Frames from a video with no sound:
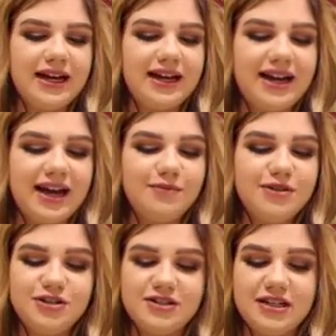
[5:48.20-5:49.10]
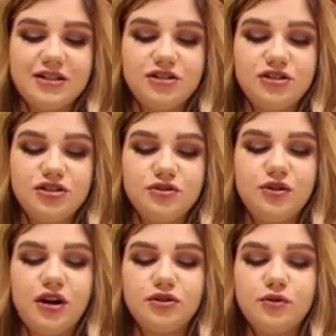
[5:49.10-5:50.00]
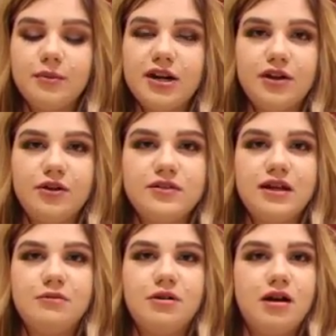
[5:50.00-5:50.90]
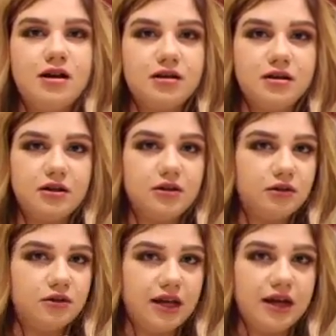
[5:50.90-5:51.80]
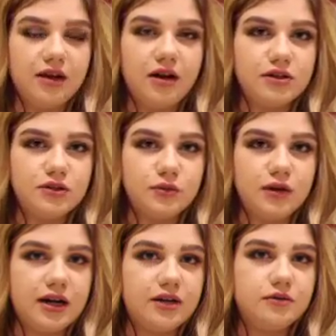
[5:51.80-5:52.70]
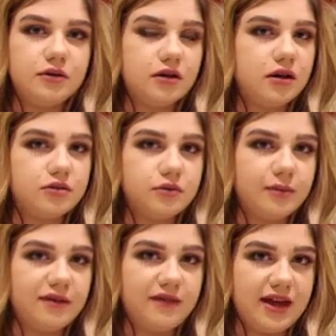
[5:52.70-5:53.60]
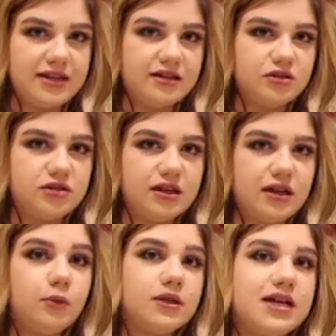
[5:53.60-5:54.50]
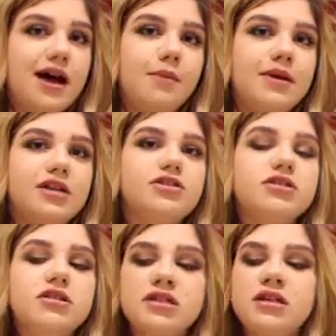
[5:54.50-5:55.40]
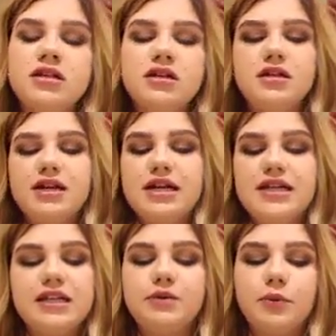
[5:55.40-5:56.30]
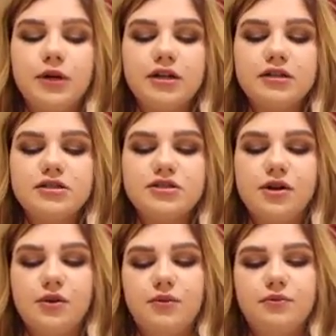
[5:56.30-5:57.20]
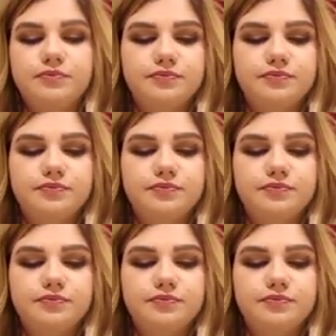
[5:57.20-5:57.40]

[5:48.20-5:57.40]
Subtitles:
and I have been using it to contour my nose. I'm not great at contour. I don't contour my face. I tried that one time and it didn't work, so